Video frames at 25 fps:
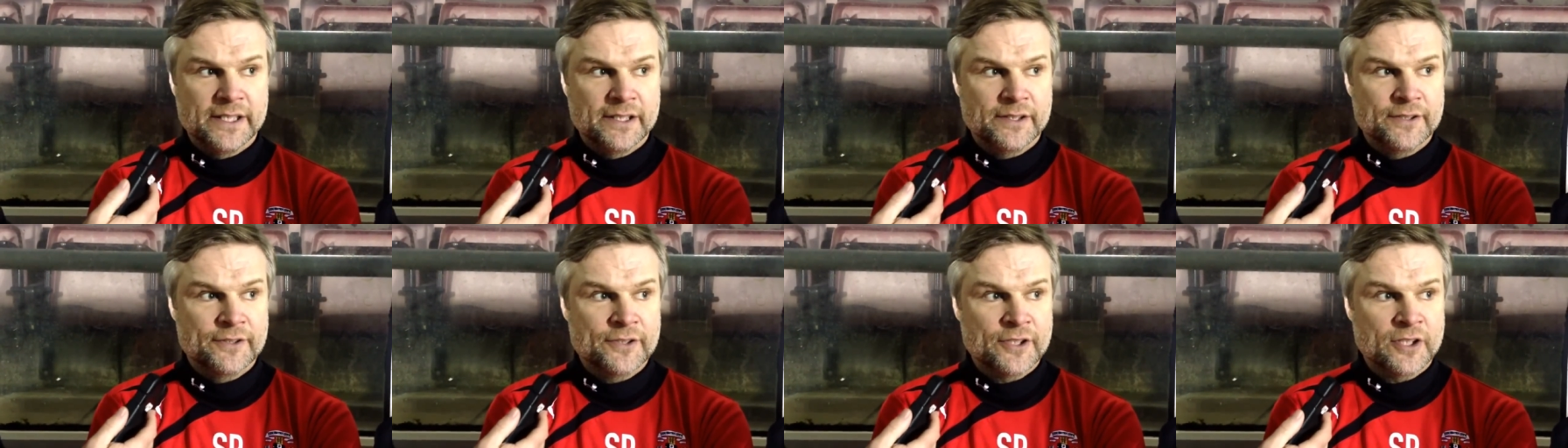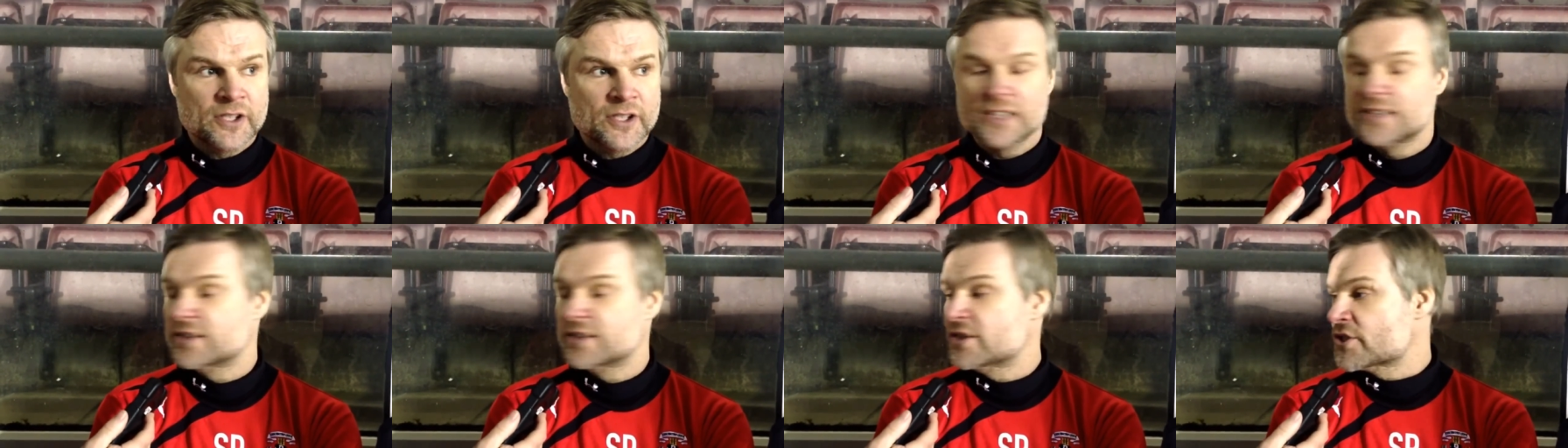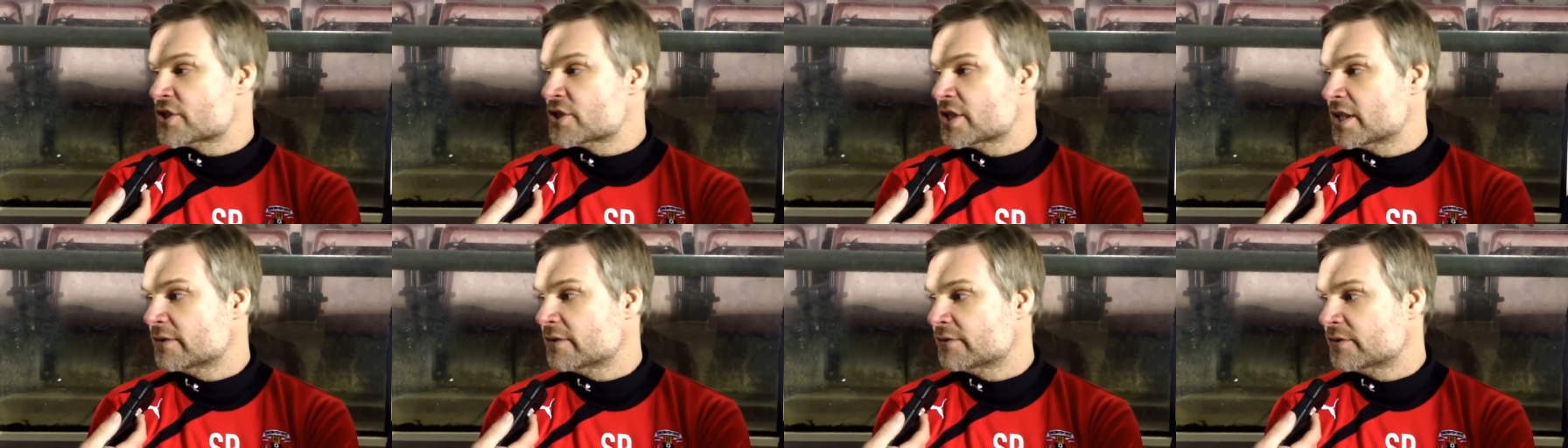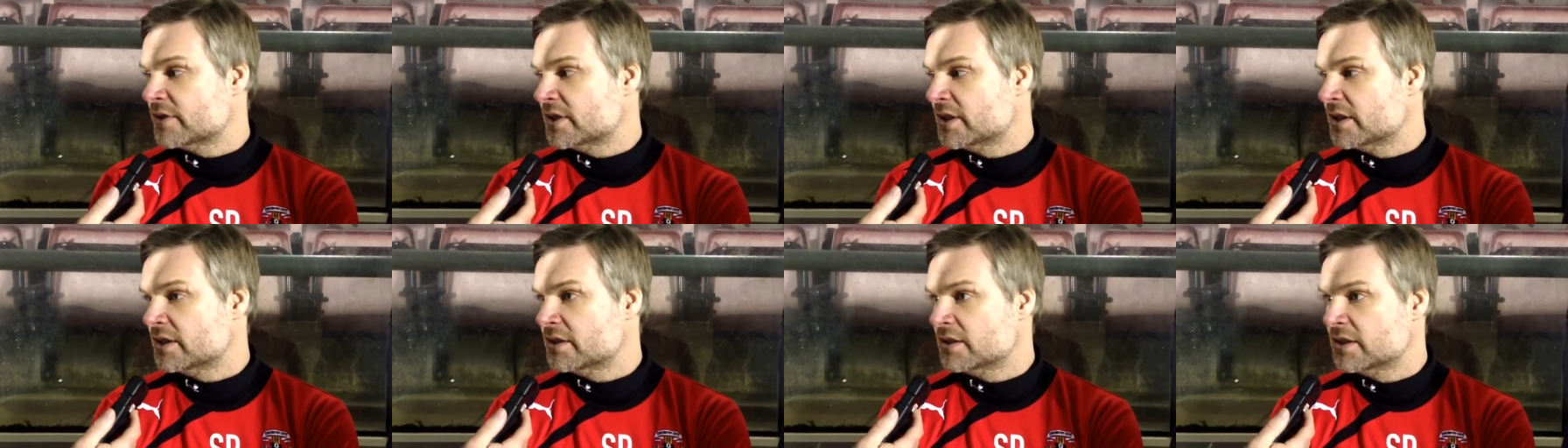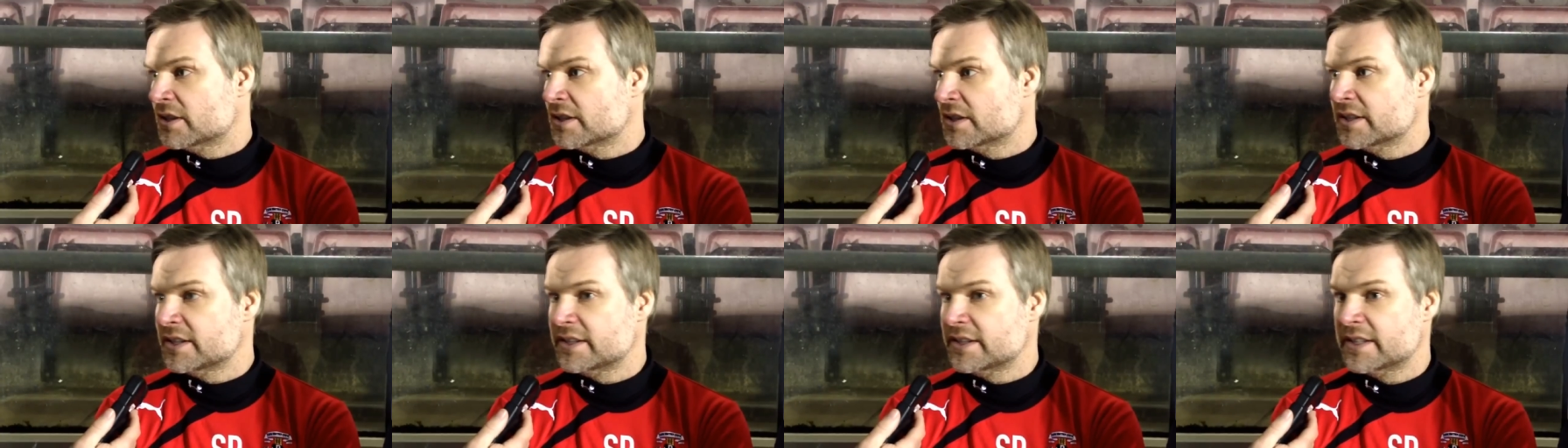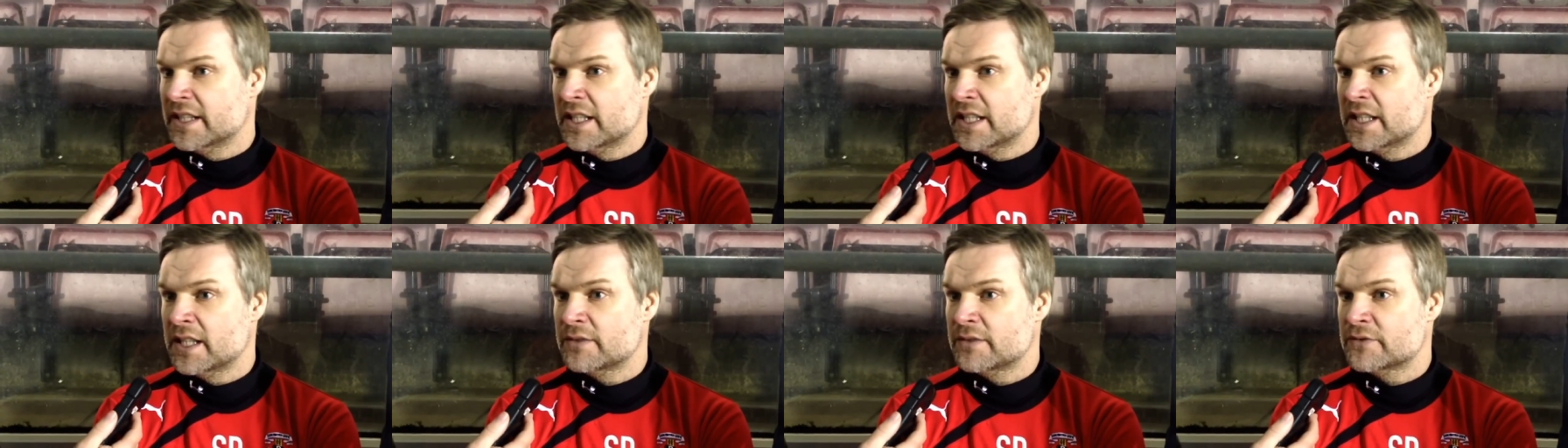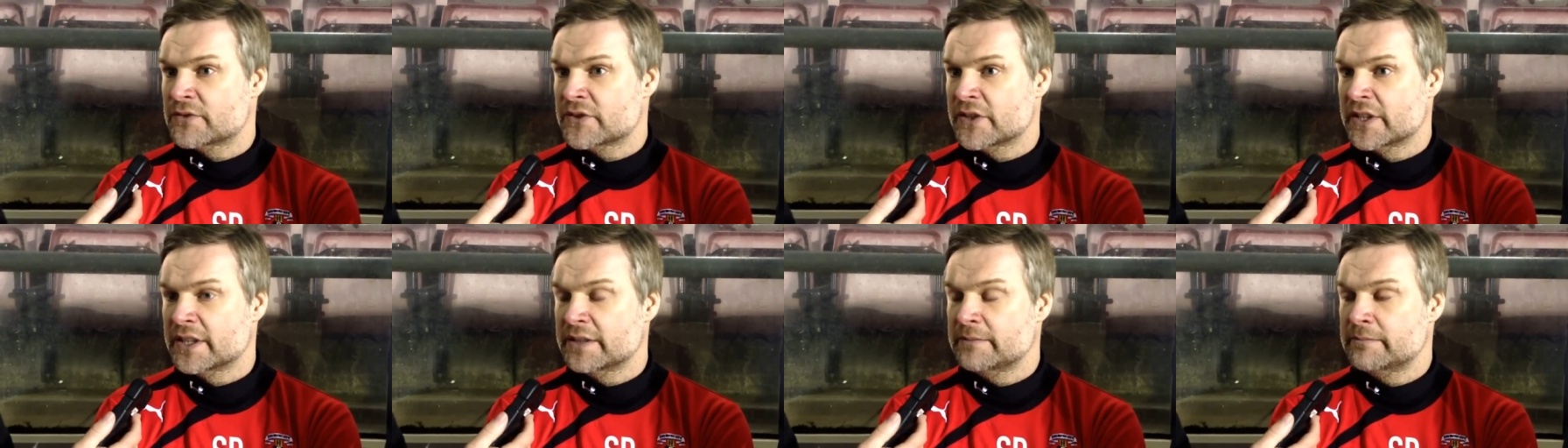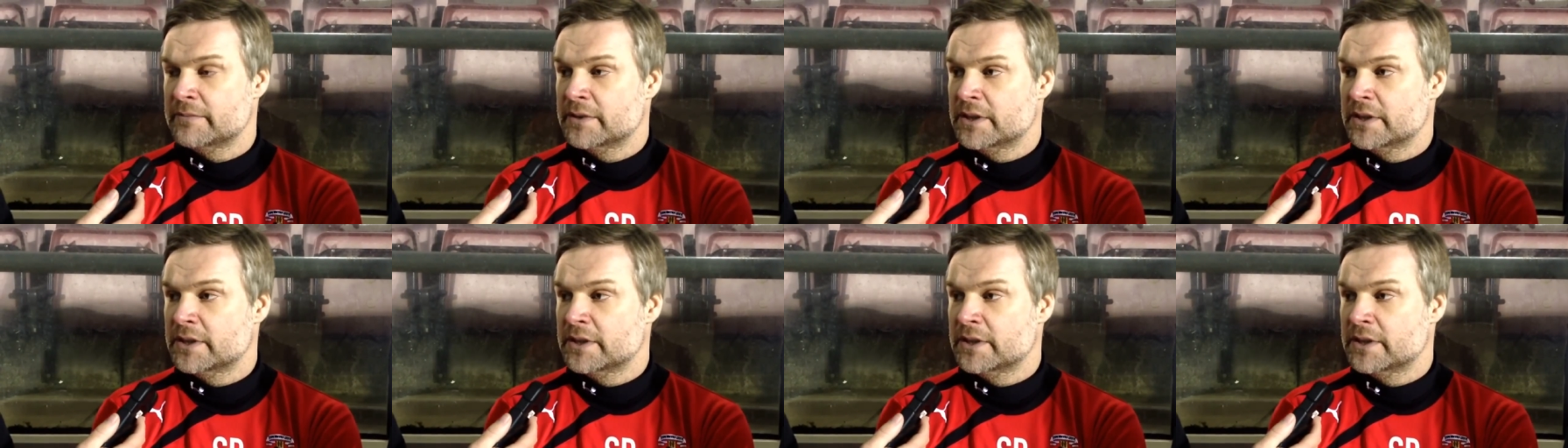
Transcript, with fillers: thoroughly deserved the, the lead at half time.